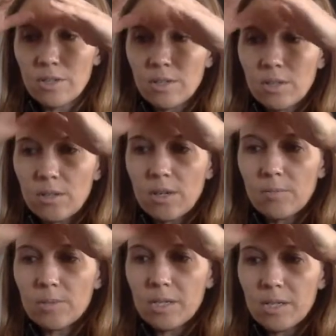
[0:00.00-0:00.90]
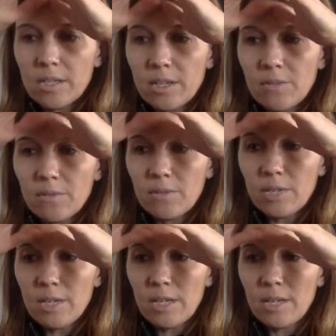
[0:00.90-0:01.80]
little upside down
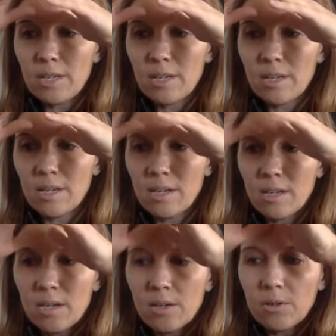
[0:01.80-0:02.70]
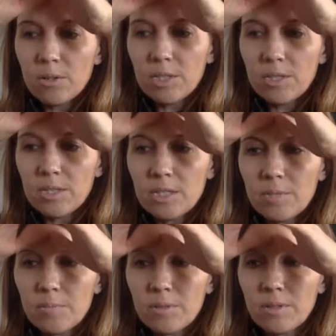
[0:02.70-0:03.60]
V or a
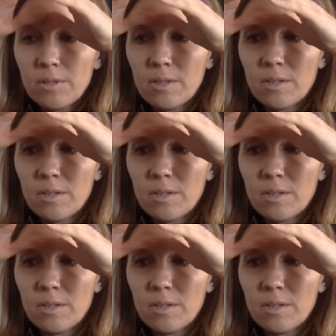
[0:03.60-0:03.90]
steeple